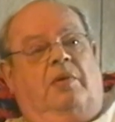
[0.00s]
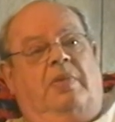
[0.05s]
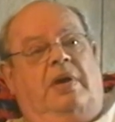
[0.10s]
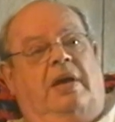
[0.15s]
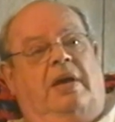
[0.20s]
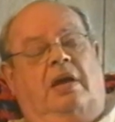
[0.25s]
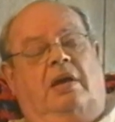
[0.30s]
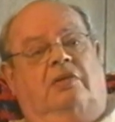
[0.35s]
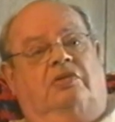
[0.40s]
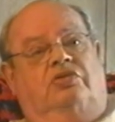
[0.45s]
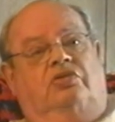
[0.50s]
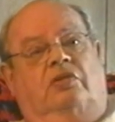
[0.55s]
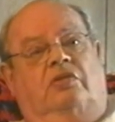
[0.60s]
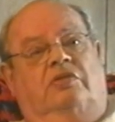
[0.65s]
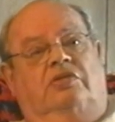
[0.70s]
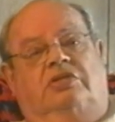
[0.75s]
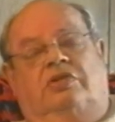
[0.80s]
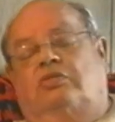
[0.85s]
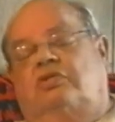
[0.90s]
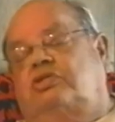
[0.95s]
after I got back
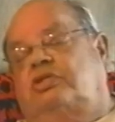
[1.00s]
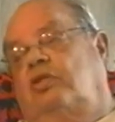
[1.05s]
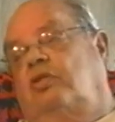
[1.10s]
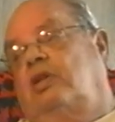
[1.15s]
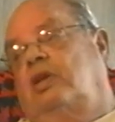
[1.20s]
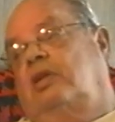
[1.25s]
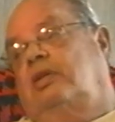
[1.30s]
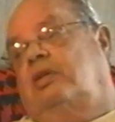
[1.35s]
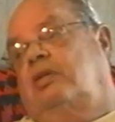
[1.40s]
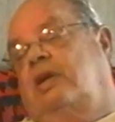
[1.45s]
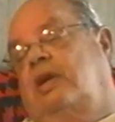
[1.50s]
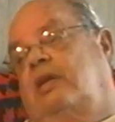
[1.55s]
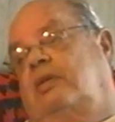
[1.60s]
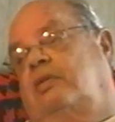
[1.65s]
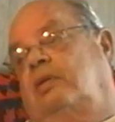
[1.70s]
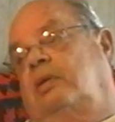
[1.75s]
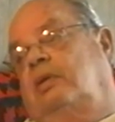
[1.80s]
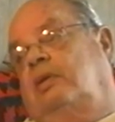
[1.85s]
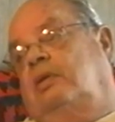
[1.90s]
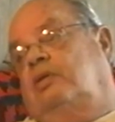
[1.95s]
out of service, I was still
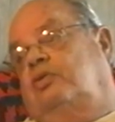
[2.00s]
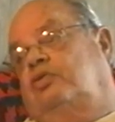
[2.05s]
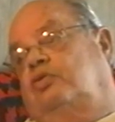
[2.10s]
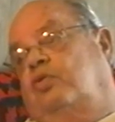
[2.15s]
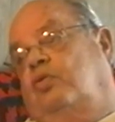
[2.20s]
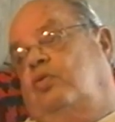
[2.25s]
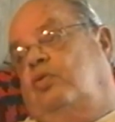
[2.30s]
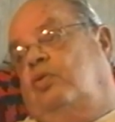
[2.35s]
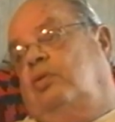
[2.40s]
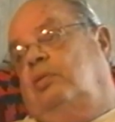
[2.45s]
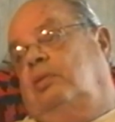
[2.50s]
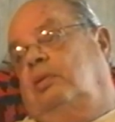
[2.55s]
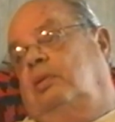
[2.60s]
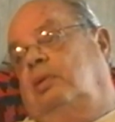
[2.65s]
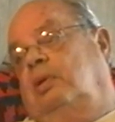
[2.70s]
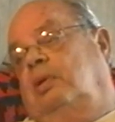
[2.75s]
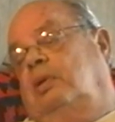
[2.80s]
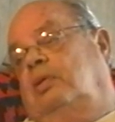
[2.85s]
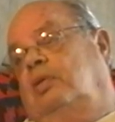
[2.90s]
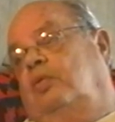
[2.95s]
out there in that well, it may
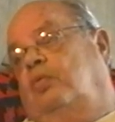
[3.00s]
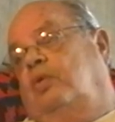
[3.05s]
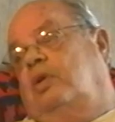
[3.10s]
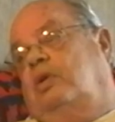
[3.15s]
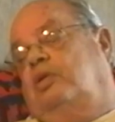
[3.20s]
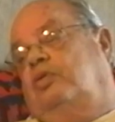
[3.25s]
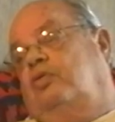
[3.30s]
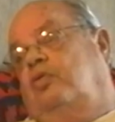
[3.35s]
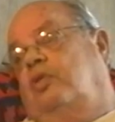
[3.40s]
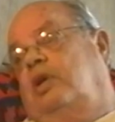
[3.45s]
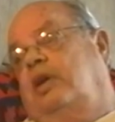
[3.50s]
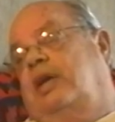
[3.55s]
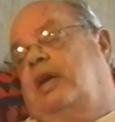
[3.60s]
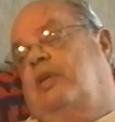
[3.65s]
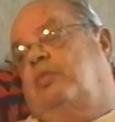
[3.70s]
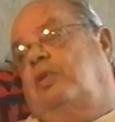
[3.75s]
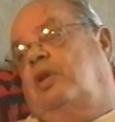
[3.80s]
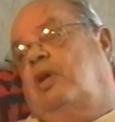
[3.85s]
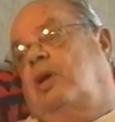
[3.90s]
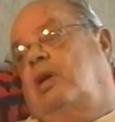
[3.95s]
drawer. Have, wait, I remember
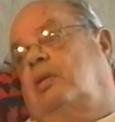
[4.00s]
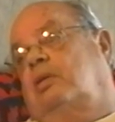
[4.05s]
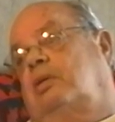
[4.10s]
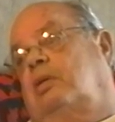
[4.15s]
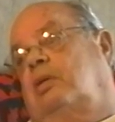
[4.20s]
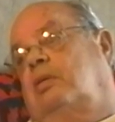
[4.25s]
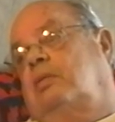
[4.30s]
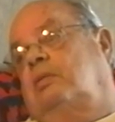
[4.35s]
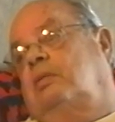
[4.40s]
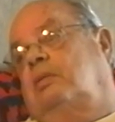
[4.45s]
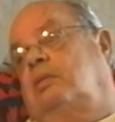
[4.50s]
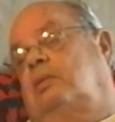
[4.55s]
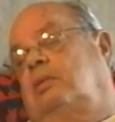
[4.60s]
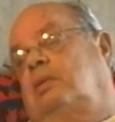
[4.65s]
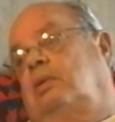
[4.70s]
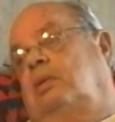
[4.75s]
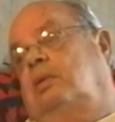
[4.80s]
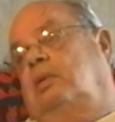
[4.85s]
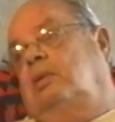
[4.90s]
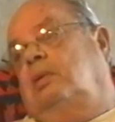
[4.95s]
George kept locked,
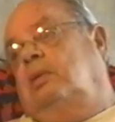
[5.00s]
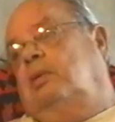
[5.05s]
no?